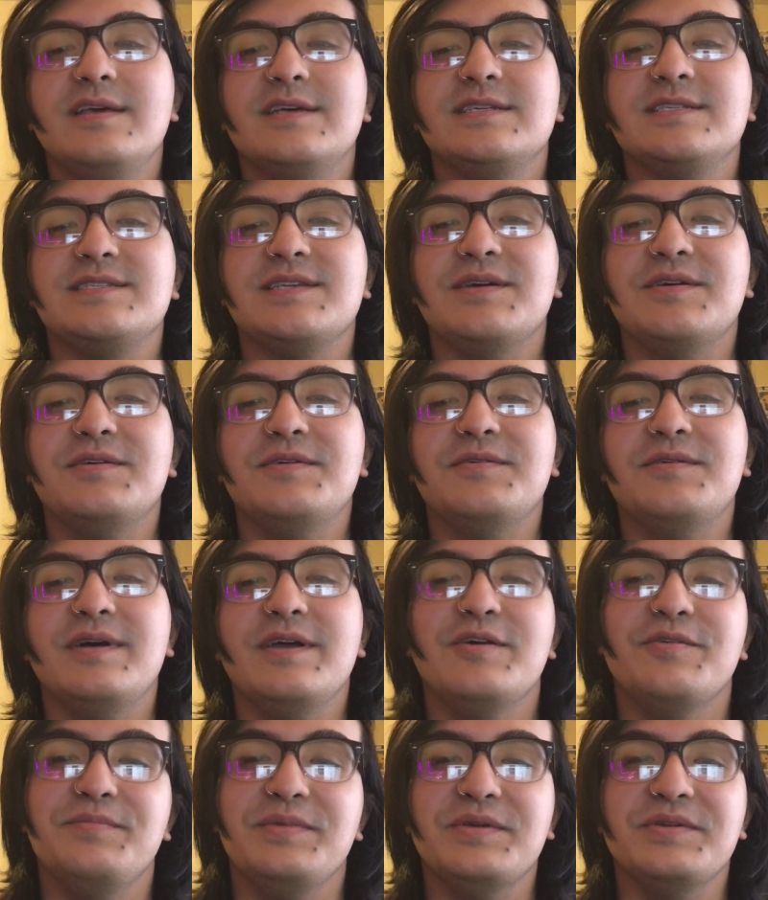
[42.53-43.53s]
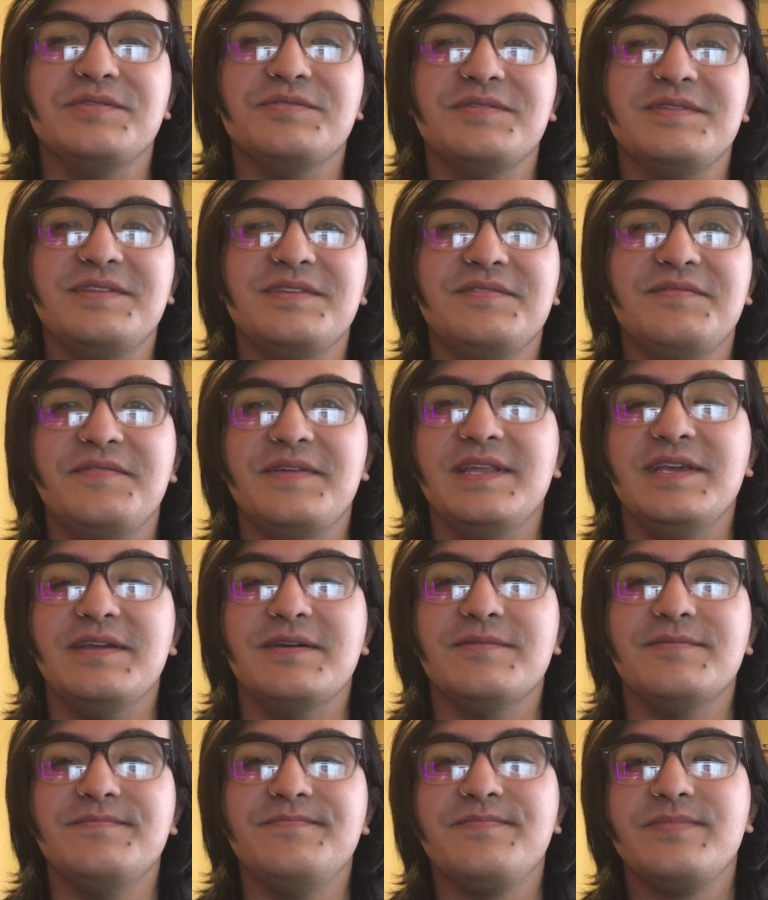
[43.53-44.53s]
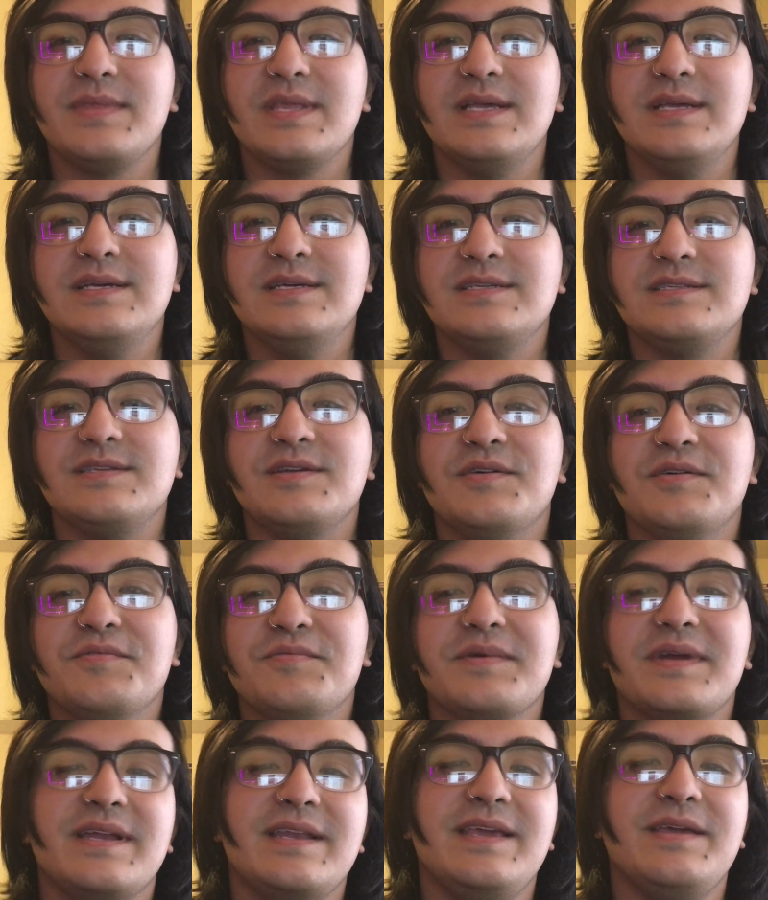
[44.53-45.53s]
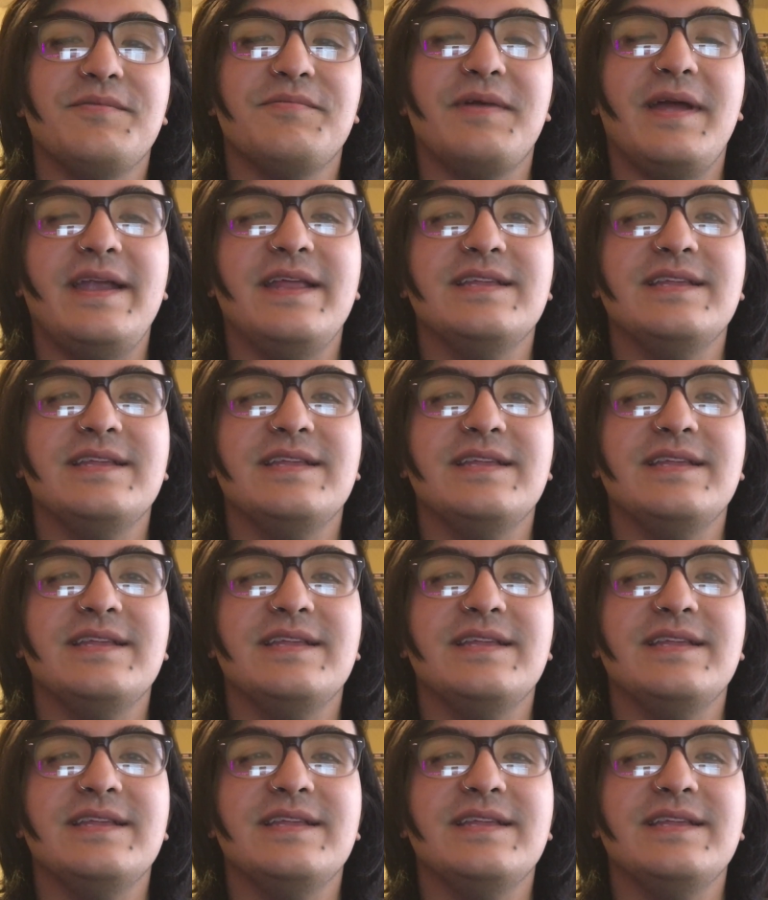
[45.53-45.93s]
So I hope you enjoyed this video. So we're going to get right